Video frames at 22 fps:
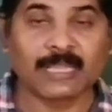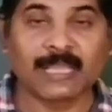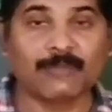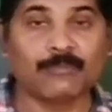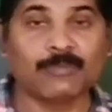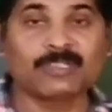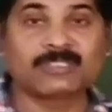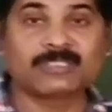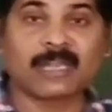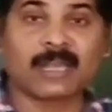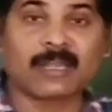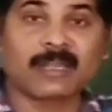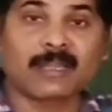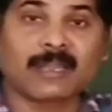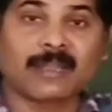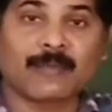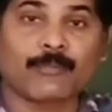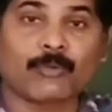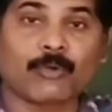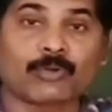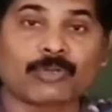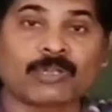There we studied
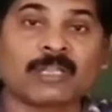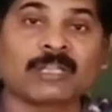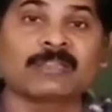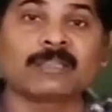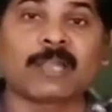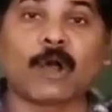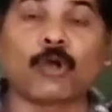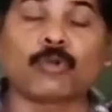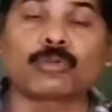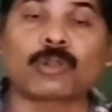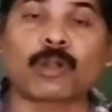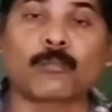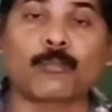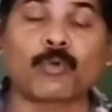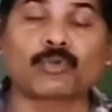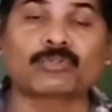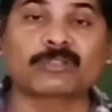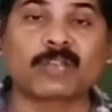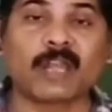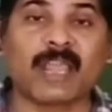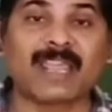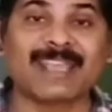about the
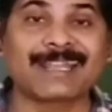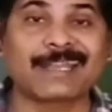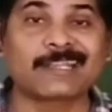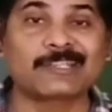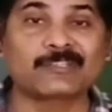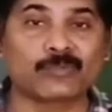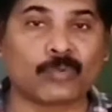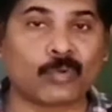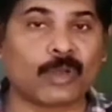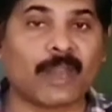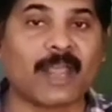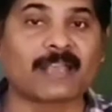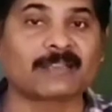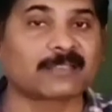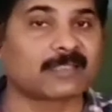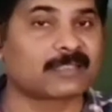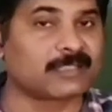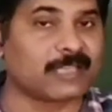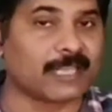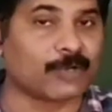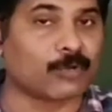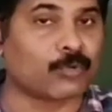outermost layer is known as
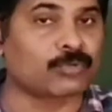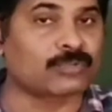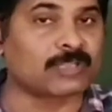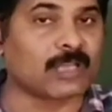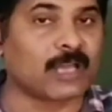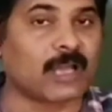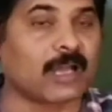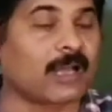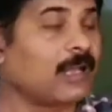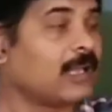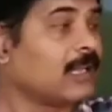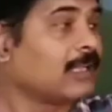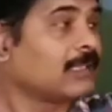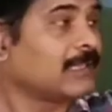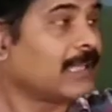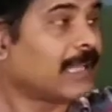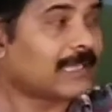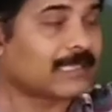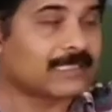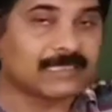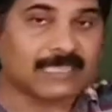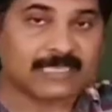the serosa.
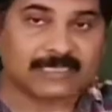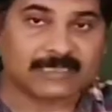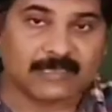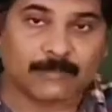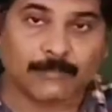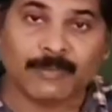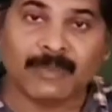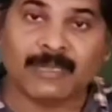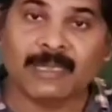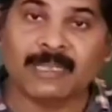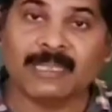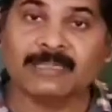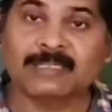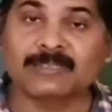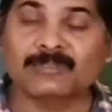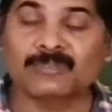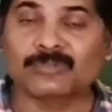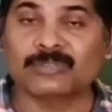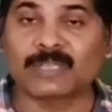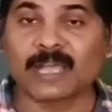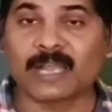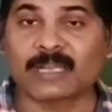Then just
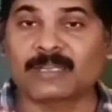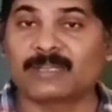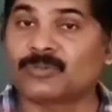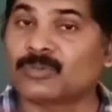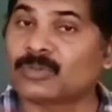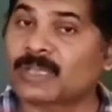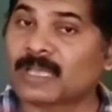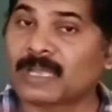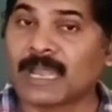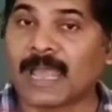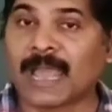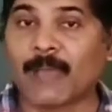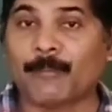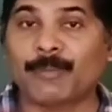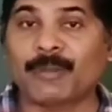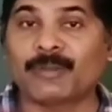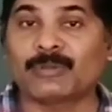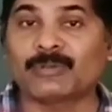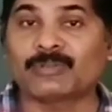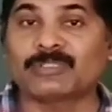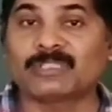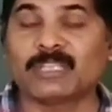beneath to that, you can
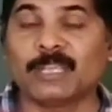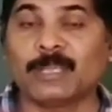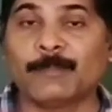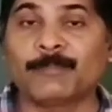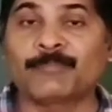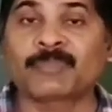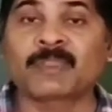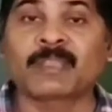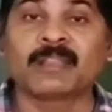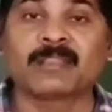happen to see